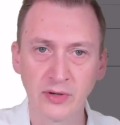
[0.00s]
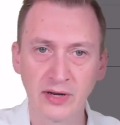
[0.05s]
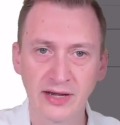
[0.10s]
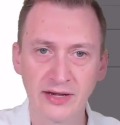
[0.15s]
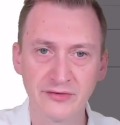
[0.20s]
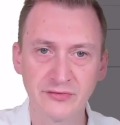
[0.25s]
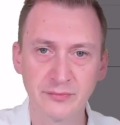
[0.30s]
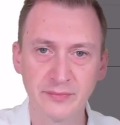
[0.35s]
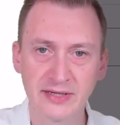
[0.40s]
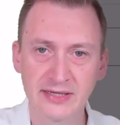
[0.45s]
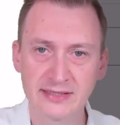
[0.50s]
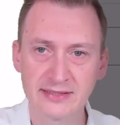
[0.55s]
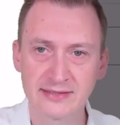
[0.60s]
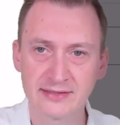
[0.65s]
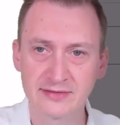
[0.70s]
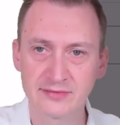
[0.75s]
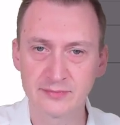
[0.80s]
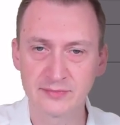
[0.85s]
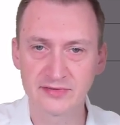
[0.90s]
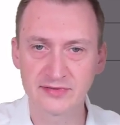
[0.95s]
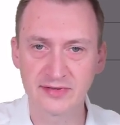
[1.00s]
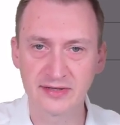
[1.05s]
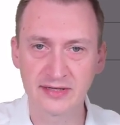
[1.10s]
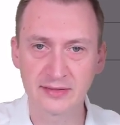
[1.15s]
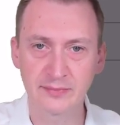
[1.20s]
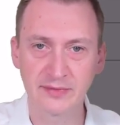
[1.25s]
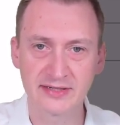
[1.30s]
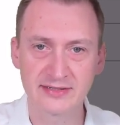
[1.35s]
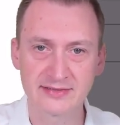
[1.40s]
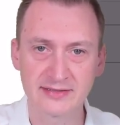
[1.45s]
I've made this mistake
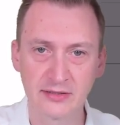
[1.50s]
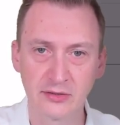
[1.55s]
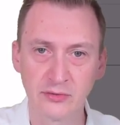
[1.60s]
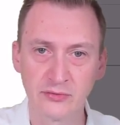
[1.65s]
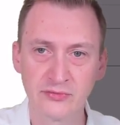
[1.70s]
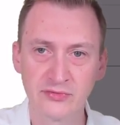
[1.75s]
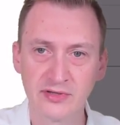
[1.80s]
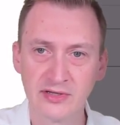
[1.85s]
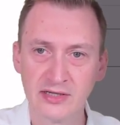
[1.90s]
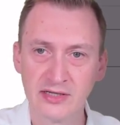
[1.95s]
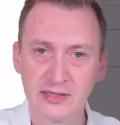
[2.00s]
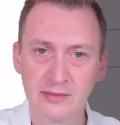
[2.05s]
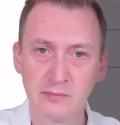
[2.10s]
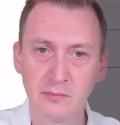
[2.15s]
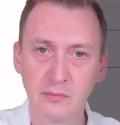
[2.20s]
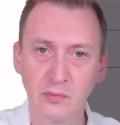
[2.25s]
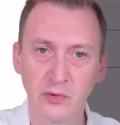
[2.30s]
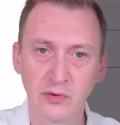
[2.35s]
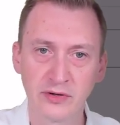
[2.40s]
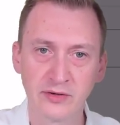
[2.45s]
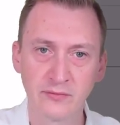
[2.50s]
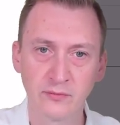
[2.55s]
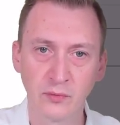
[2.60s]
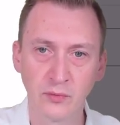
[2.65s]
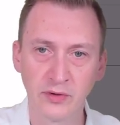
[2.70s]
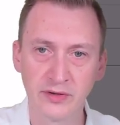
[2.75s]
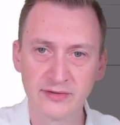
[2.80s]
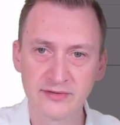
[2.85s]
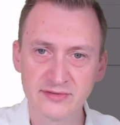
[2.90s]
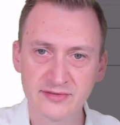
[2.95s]
myself more than
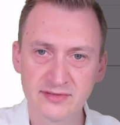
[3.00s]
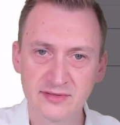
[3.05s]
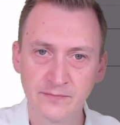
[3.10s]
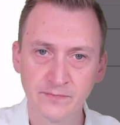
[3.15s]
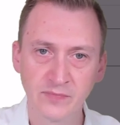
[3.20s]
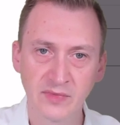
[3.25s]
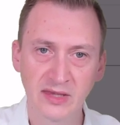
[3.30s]
once.